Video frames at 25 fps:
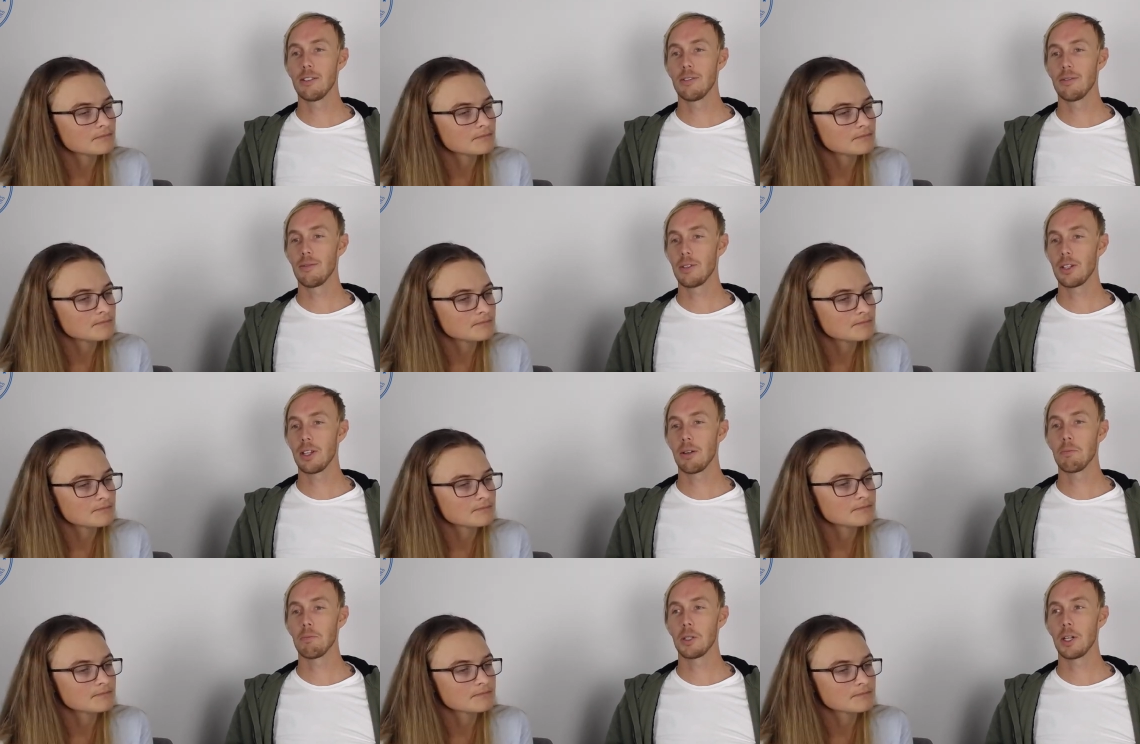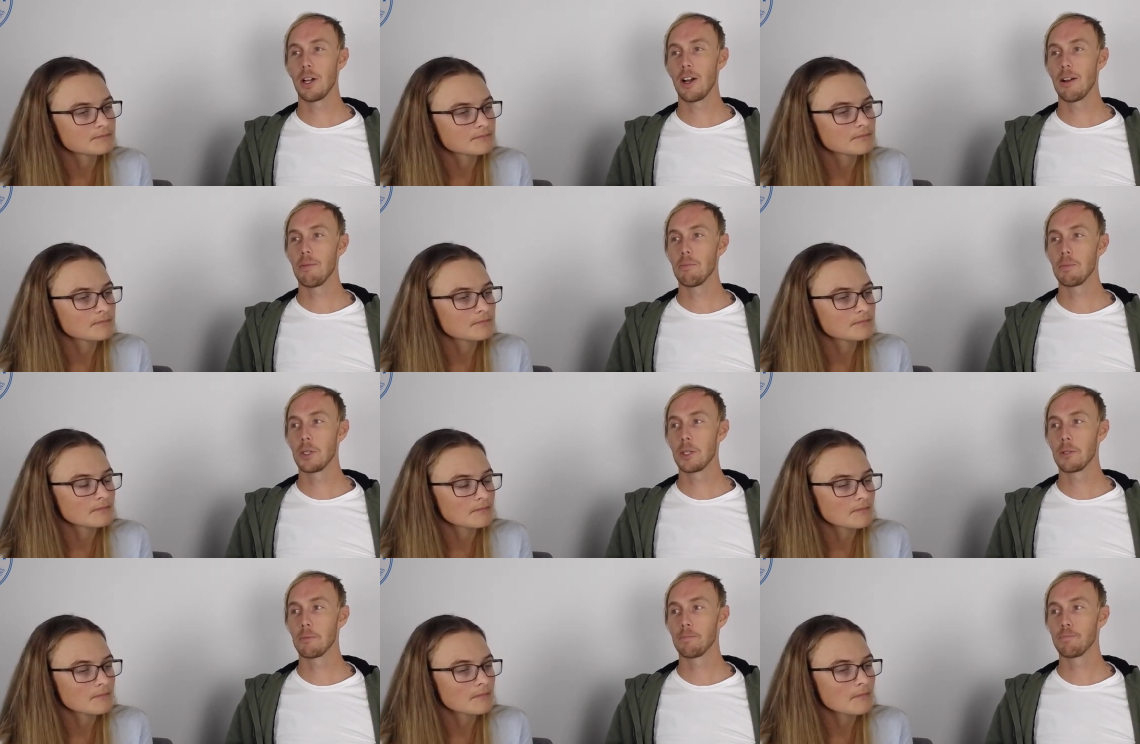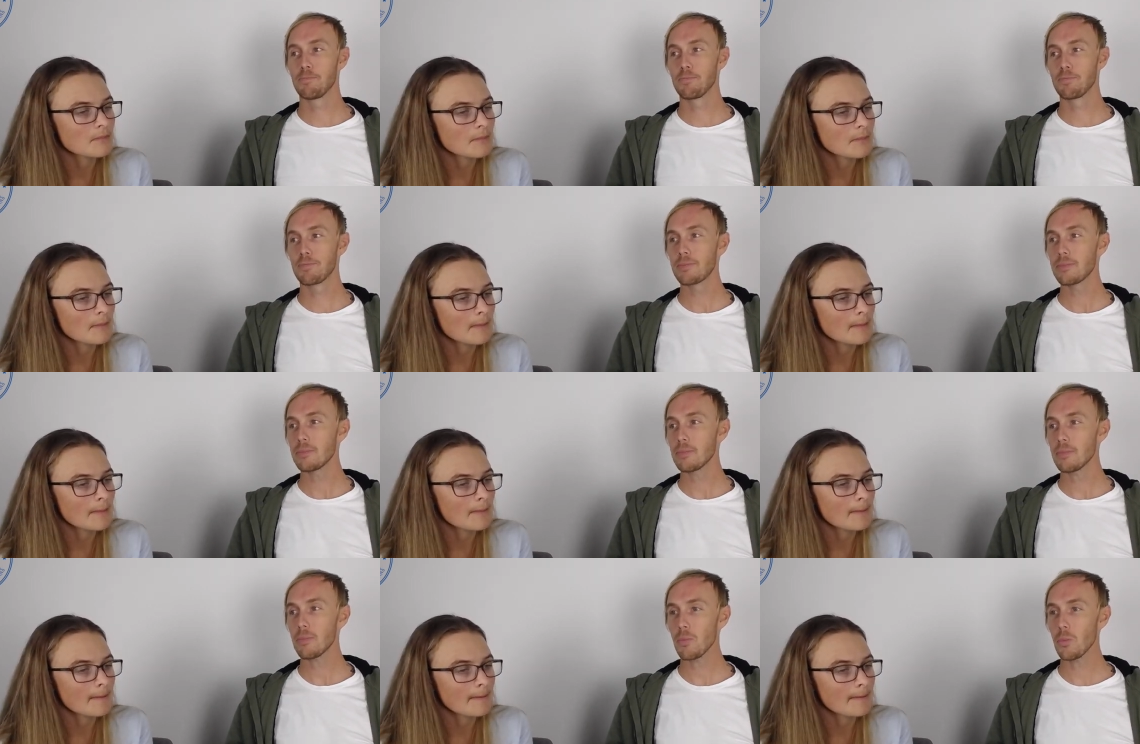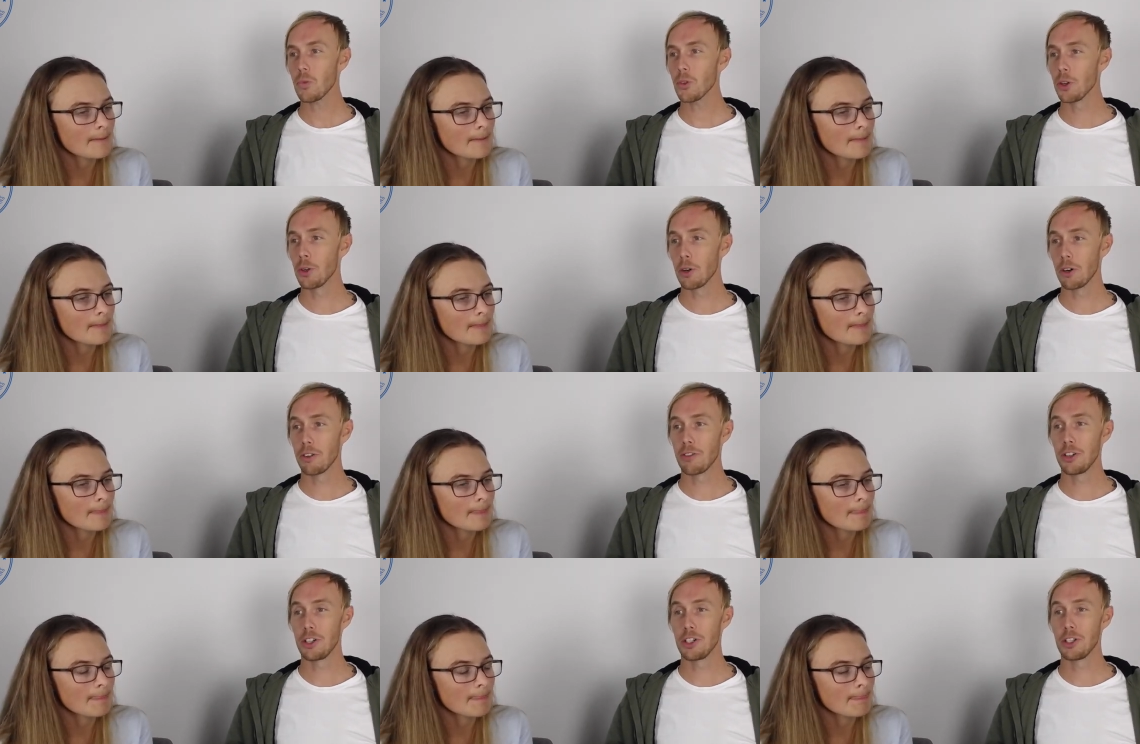Speaker 1: sometimes,
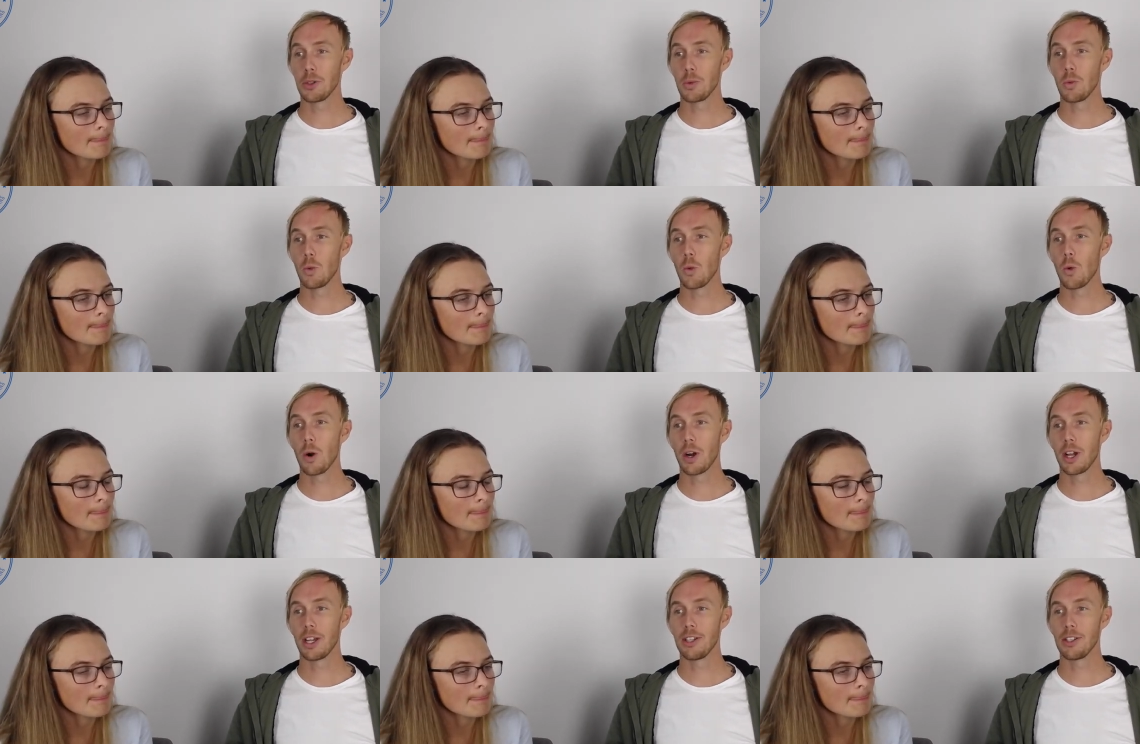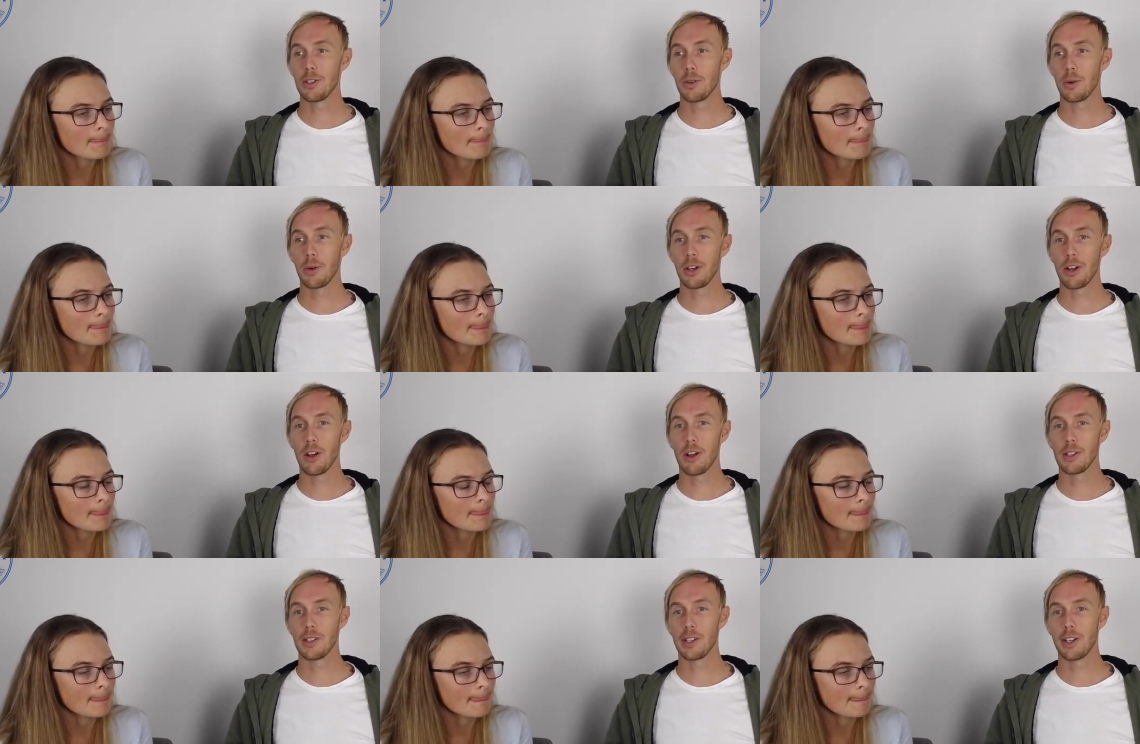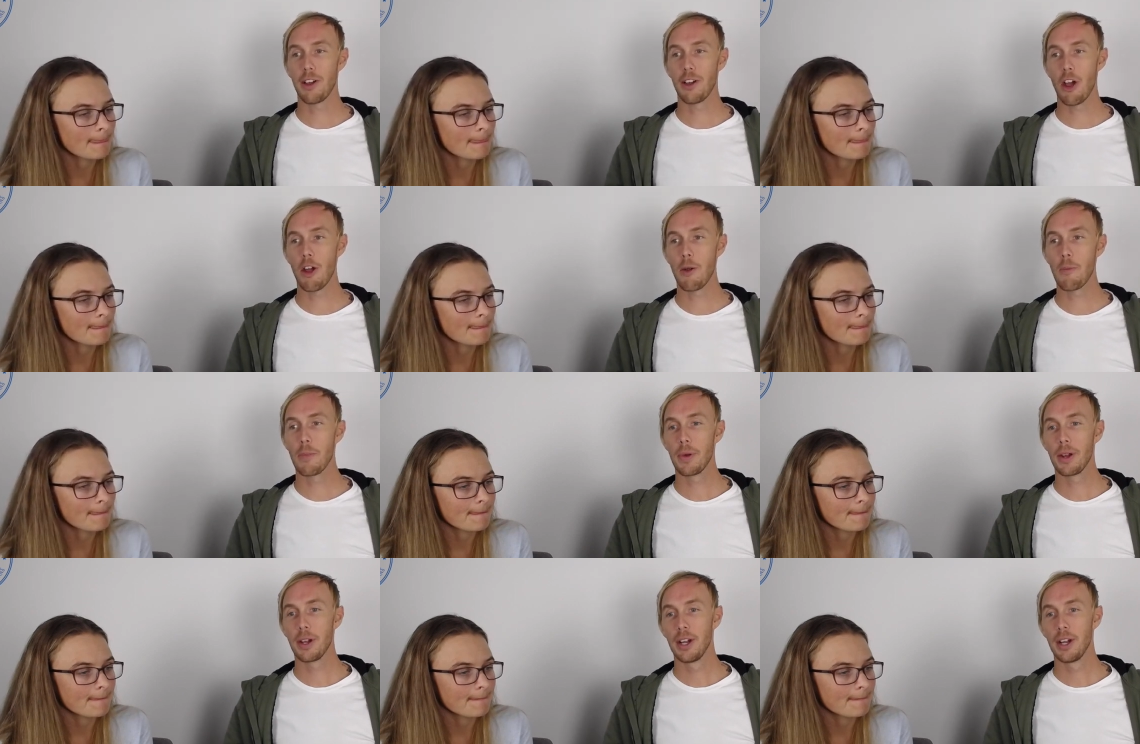or if you just walk into a nursing home,